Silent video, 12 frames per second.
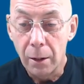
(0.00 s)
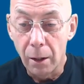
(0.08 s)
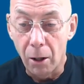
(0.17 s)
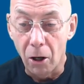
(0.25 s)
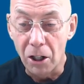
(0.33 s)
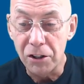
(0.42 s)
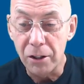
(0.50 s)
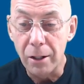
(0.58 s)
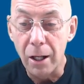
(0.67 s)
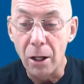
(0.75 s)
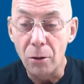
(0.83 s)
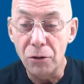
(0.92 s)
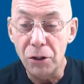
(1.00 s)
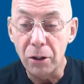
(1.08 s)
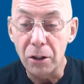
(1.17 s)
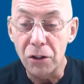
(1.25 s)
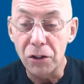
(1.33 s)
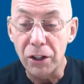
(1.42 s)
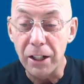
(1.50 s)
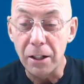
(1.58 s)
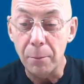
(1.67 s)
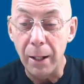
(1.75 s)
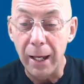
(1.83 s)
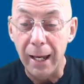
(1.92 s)
Highs and lows, you can see
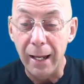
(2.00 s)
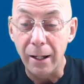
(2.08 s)
them here.